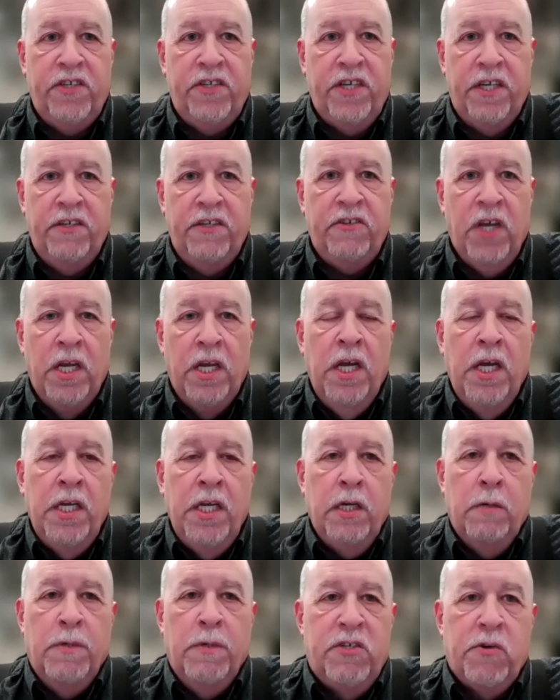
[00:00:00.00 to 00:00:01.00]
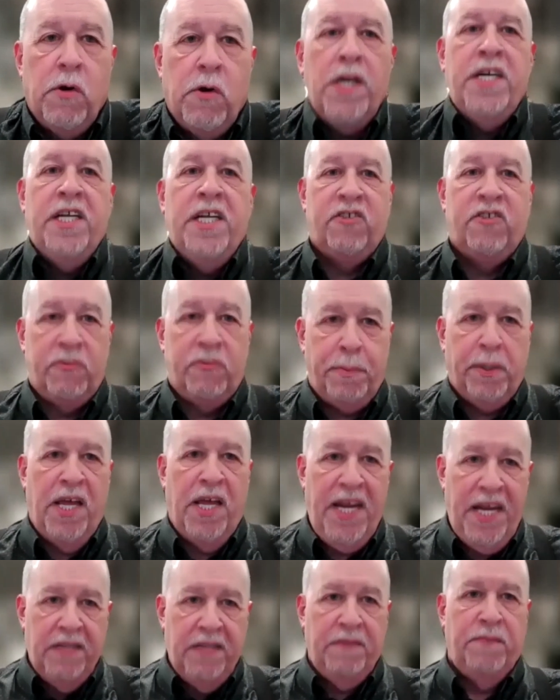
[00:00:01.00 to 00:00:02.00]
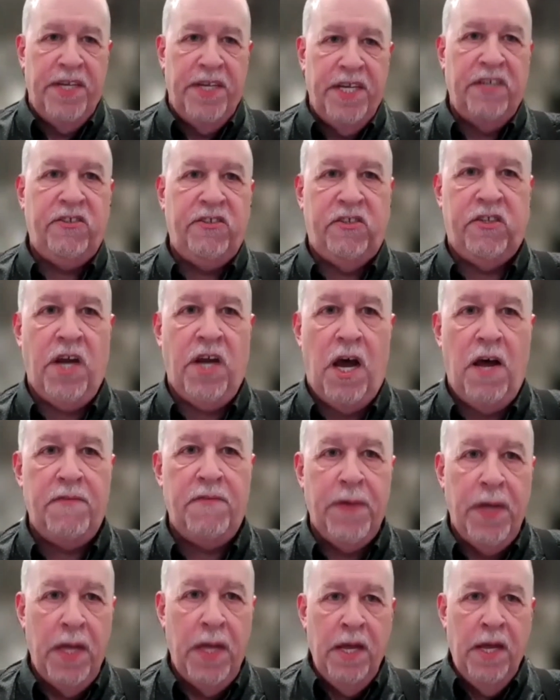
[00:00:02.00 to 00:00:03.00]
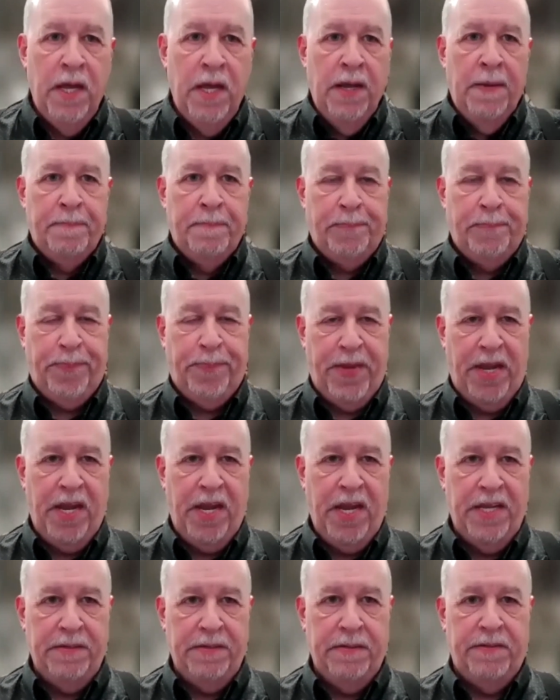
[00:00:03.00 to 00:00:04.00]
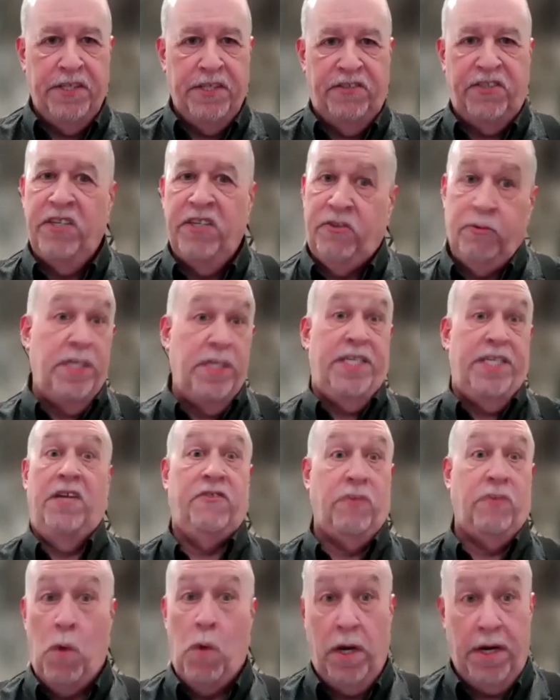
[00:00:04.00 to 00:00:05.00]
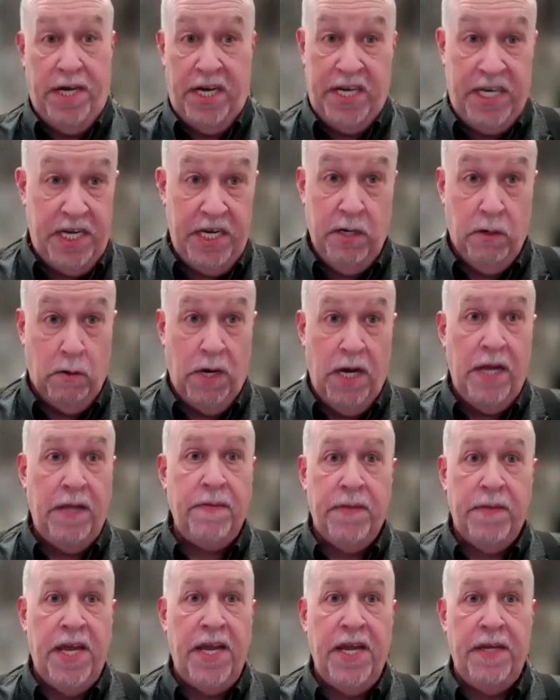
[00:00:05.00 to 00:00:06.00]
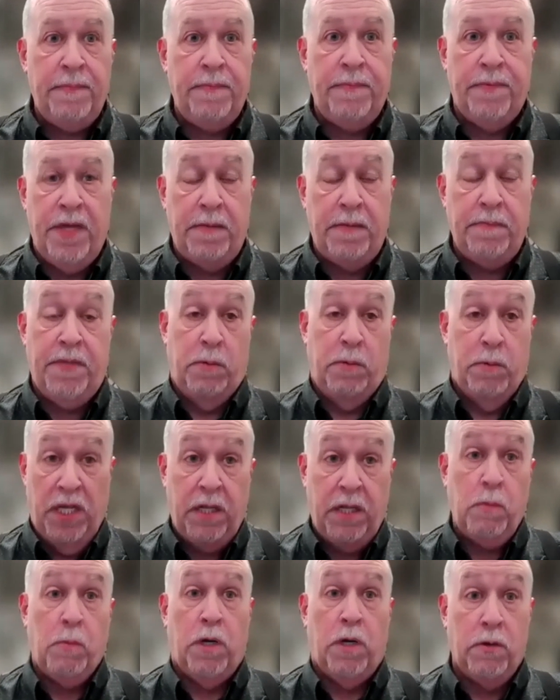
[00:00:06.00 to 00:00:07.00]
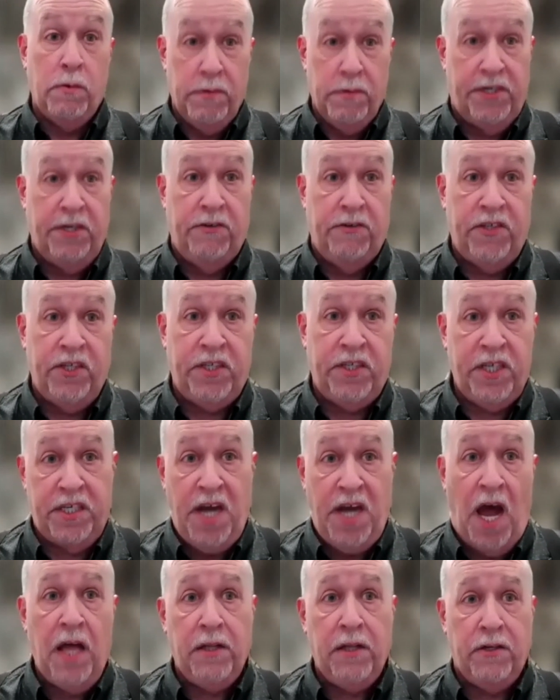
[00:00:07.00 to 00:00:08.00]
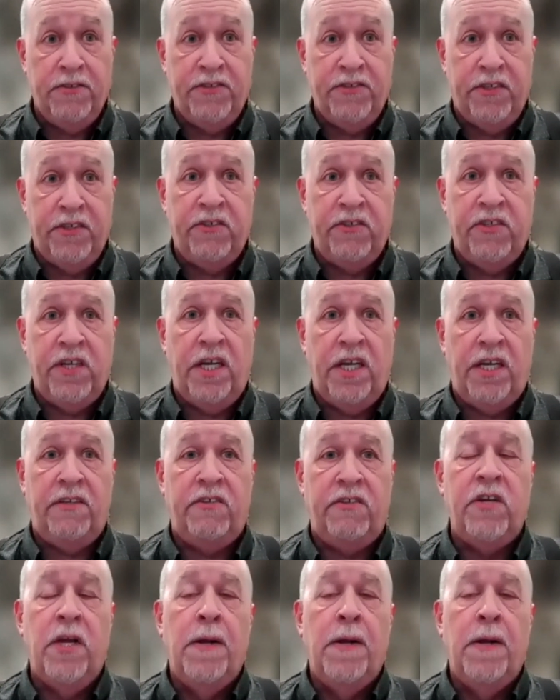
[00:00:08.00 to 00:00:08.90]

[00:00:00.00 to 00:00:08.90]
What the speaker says: is, we try and explain this stuff, and the C-suite doesn't want to hear it. They really want to reduce it to dollars and cents.